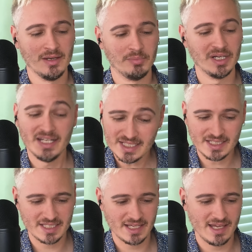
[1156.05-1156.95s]
But it is
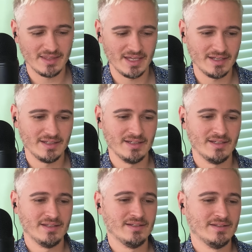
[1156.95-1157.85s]
to say that
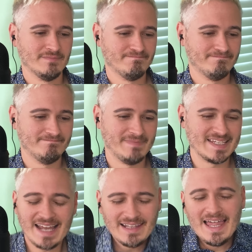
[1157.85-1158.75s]

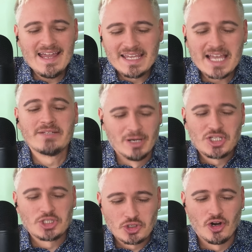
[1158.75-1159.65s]
it's not landing as
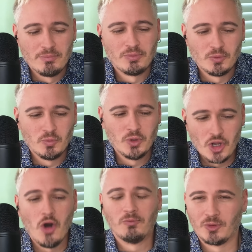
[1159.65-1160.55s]
much as Trump would
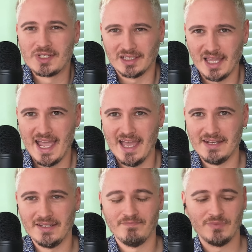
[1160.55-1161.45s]
hope for it to
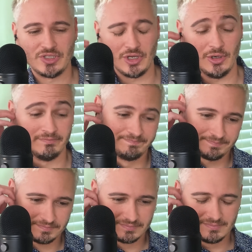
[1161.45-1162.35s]
land. So,
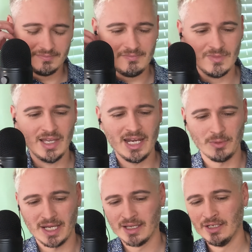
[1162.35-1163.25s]

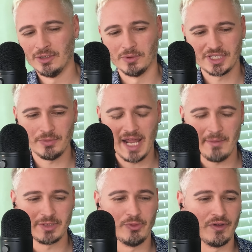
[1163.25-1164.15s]
anyway, we'll see what
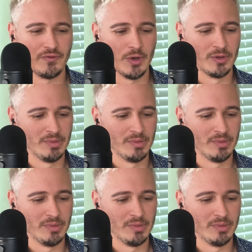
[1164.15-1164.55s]
happens moving forward.